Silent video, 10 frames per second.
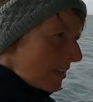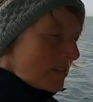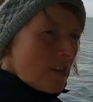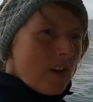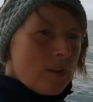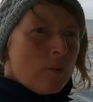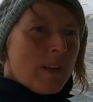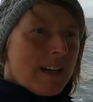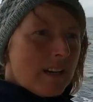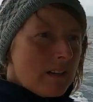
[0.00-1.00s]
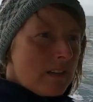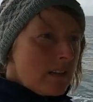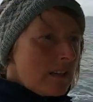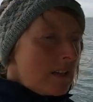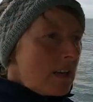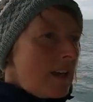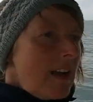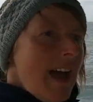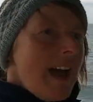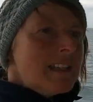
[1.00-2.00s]
So we are
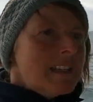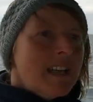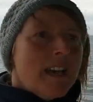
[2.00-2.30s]
heading